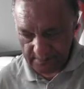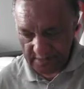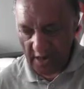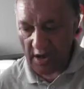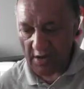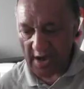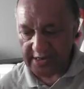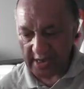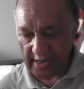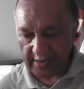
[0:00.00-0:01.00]
Oh,
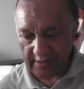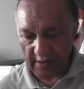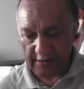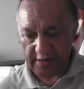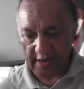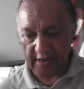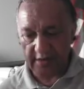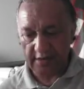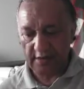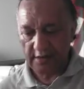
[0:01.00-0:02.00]
okay.
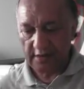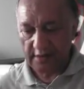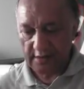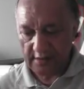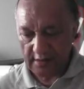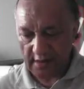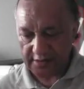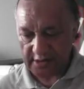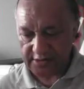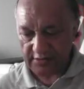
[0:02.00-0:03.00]
Oh,
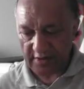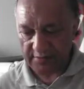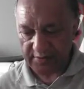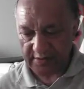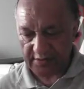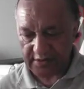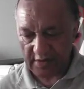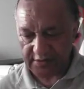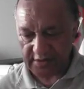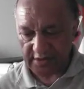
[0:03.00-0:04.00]
that's all right, because I
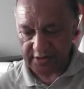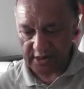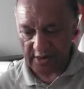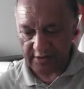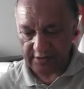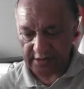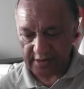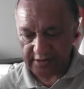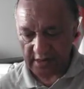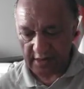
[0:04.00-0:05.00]
was going to tell you
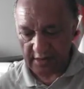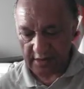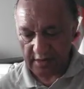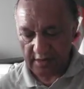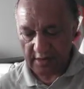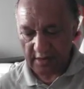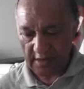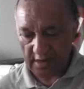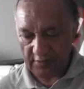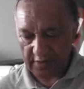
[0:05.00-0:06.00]
that
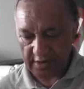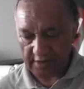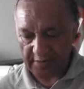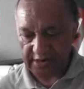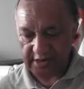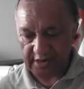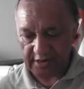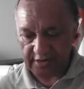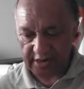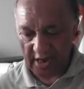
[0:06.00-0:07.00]
we got a meeting
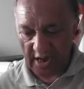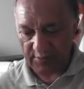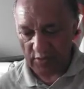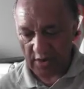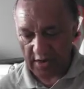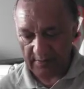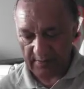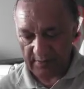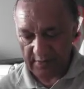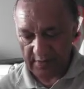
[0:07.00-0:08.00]
in Te Hapua,
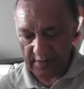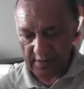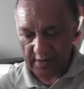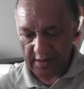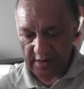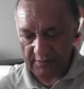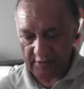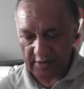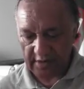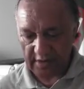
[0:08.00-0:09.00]
and I'm
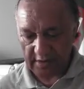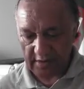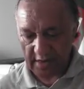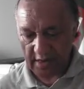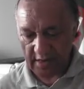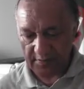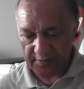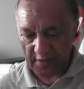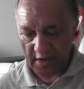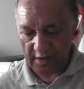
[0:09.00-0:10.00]
going
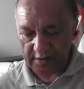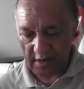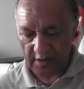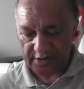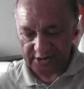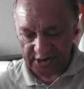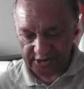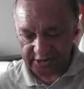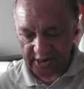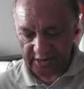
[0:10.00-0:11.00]
on the
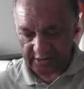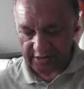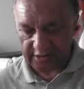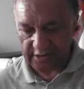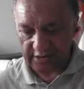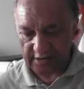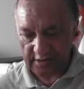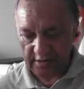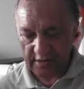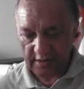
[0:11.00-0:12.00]
16th,
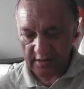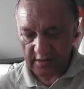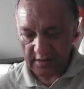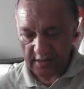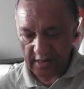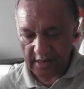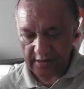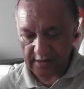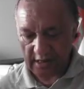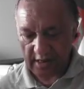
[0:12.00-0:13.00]

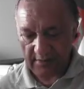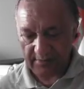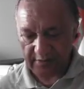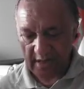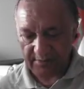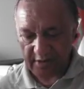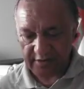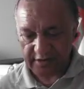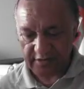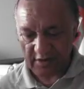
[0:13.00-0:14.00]
and I'm going to do a